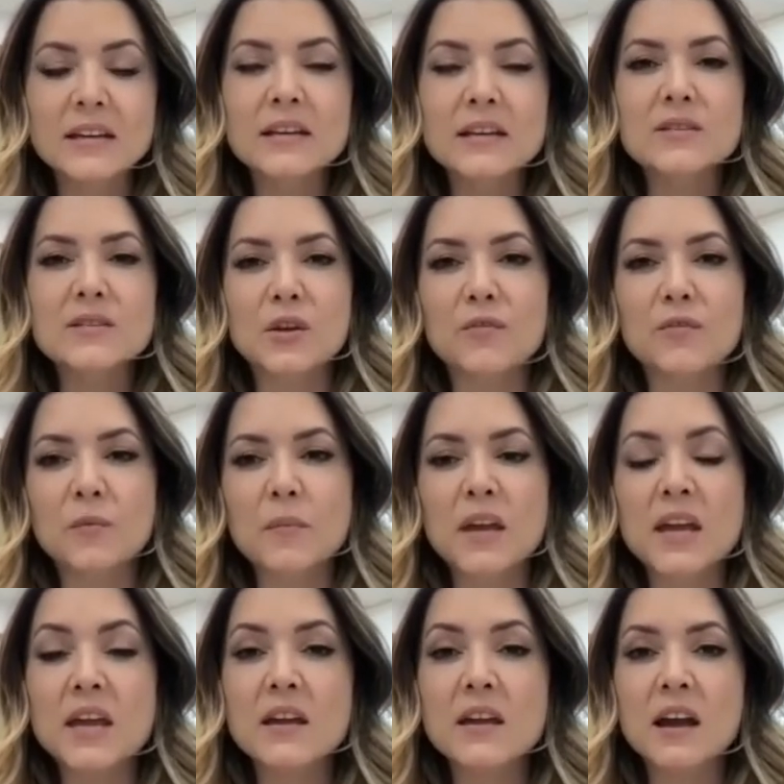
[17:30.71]
So for
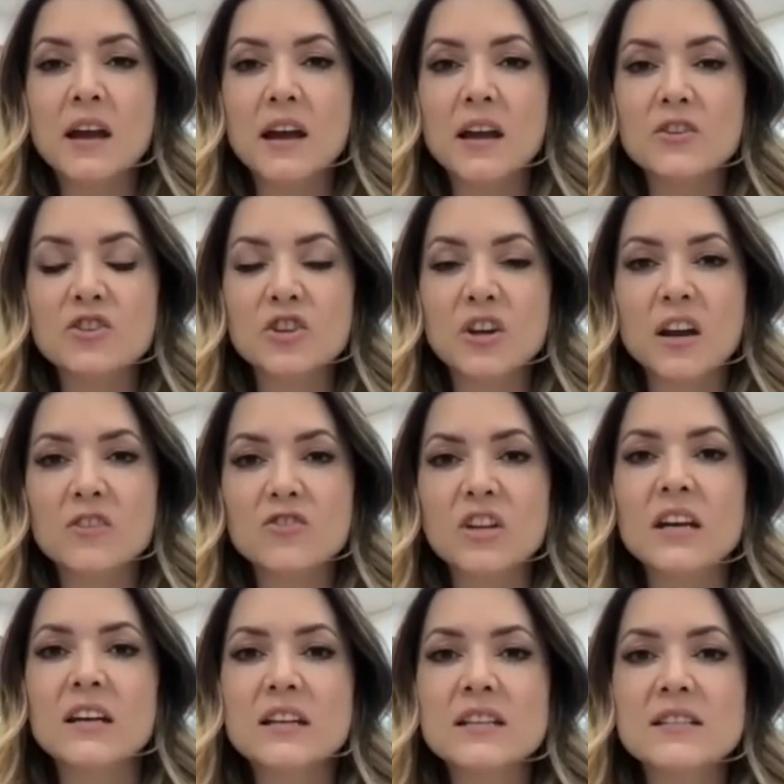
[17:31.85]
me, I charge
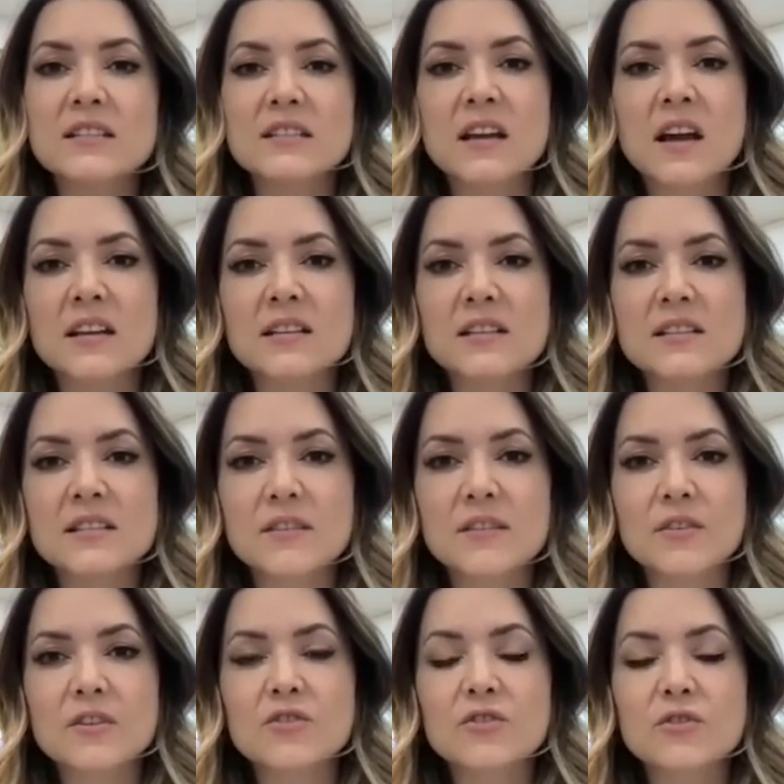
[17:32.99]
at least
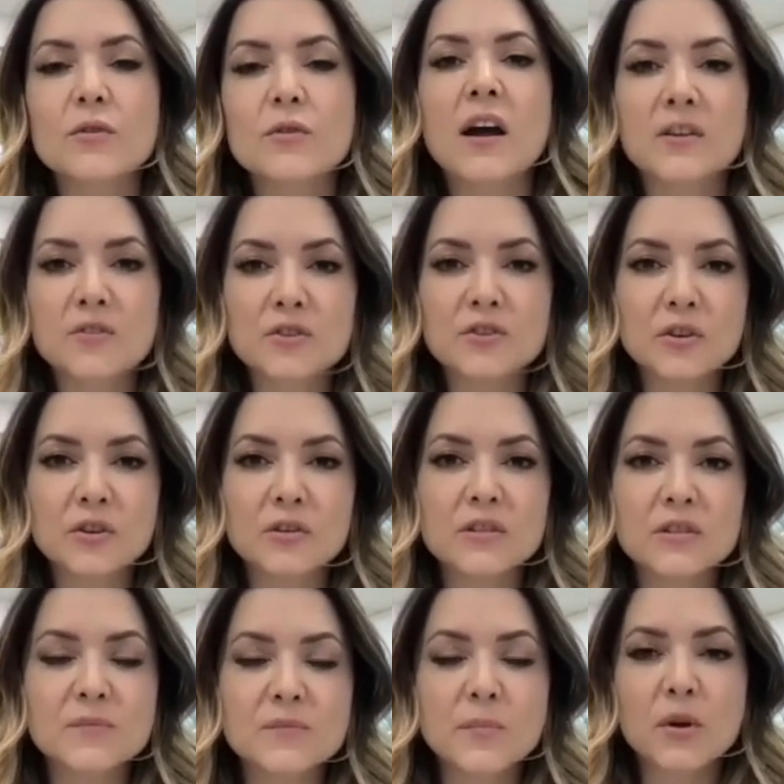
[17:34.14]
$97 to
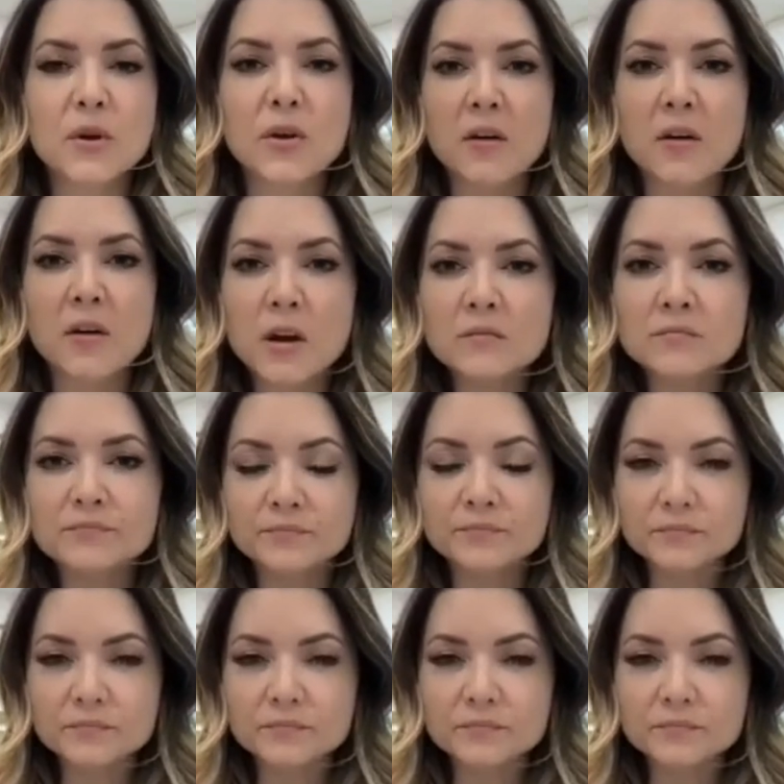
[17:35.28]
$100 per hour.